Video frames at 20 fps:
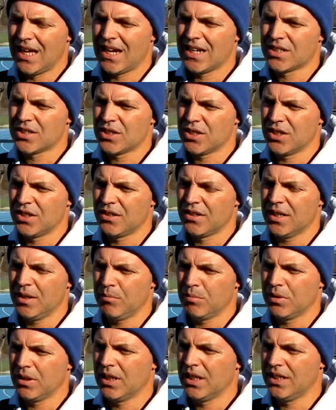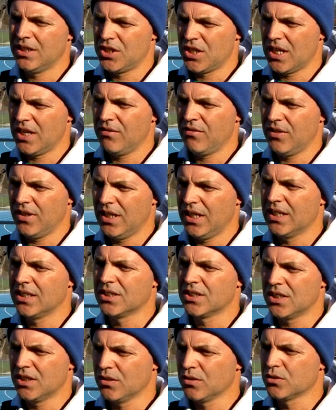last year he played JV
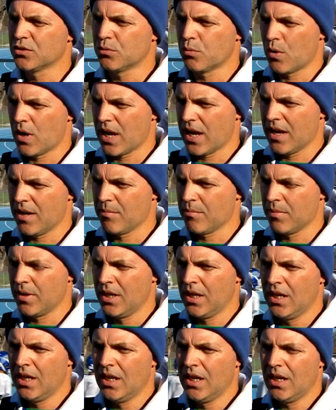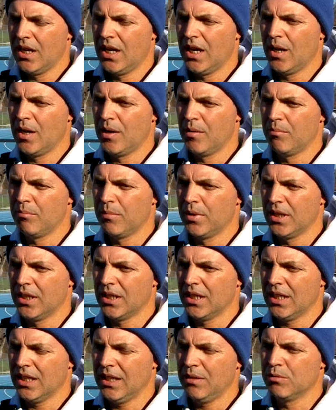and still swam. Um,
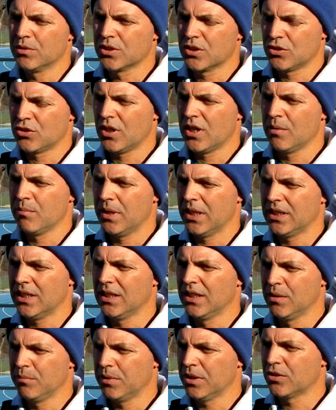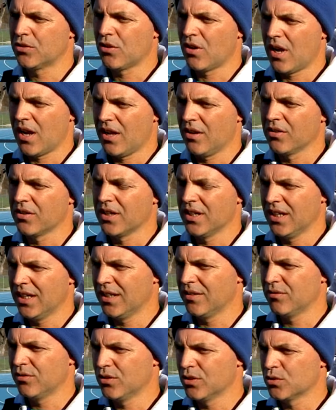but he was trying to make the Olympic trial
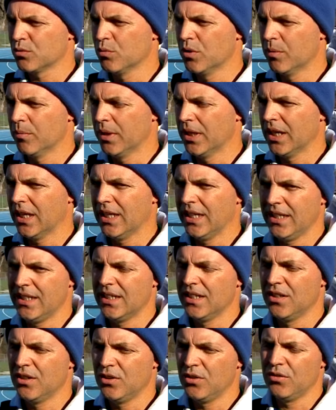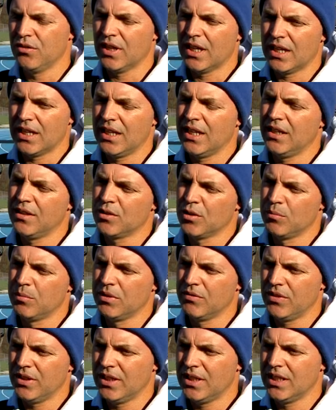cut for swimming, and he didn't do that. And he told
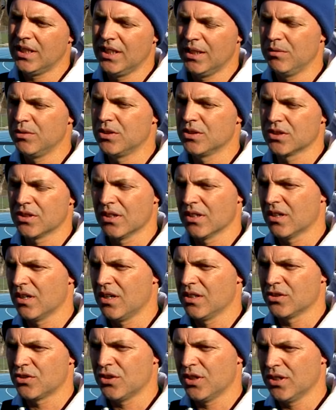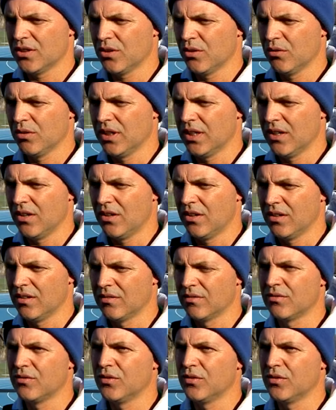me if he didn't, he was just going to concentrate totally on